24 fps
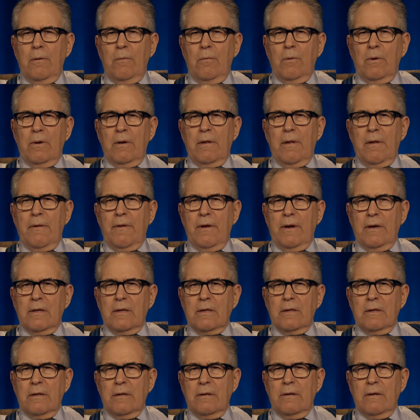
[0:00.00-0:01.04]
One of the
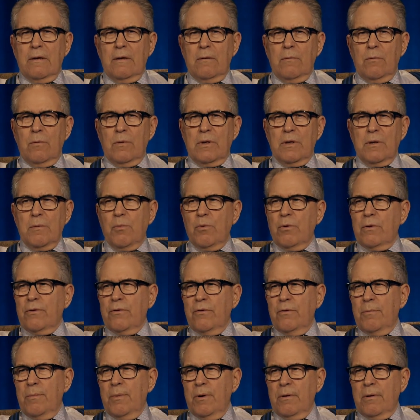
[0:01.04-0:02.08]
things you did was you bought
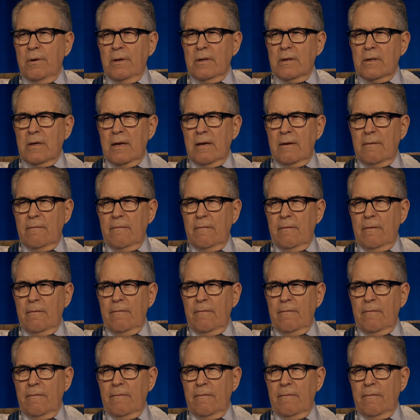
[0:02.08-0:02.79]
two buildings then in